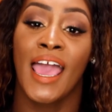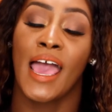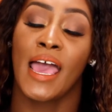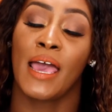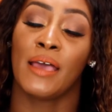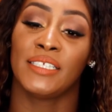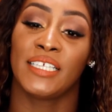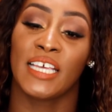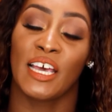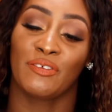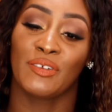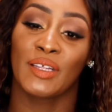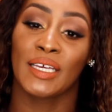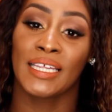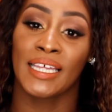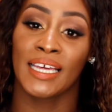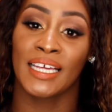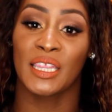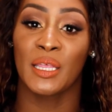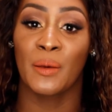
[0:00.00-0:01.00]
And definitely
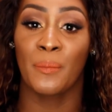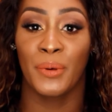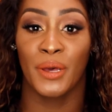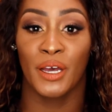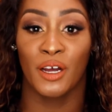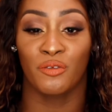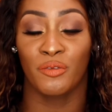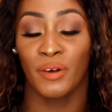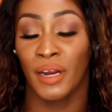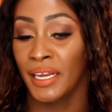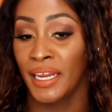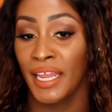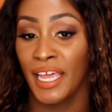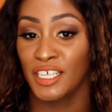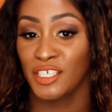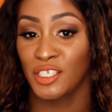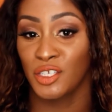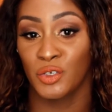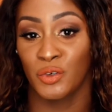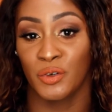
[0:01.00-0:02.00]
click the bell right
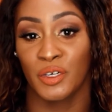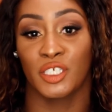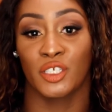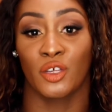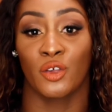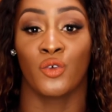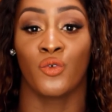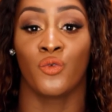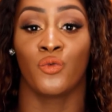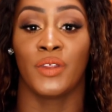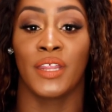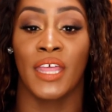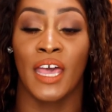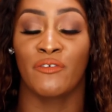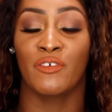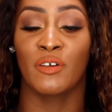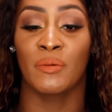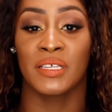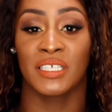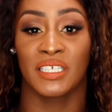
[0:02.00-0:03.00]
next to it so you
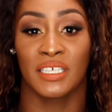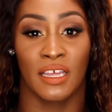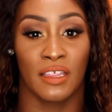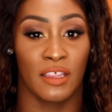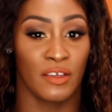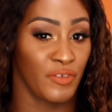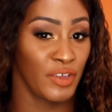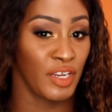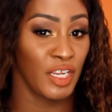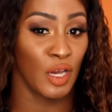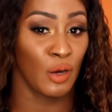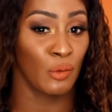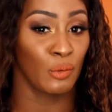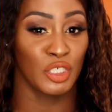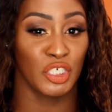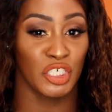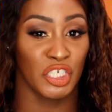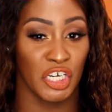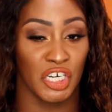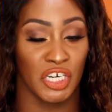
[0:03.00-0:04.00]
never miss another video
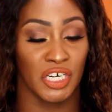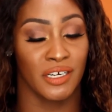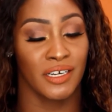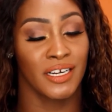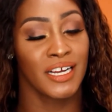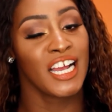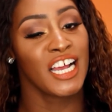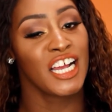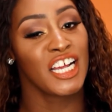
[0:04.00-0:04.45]
with your girl,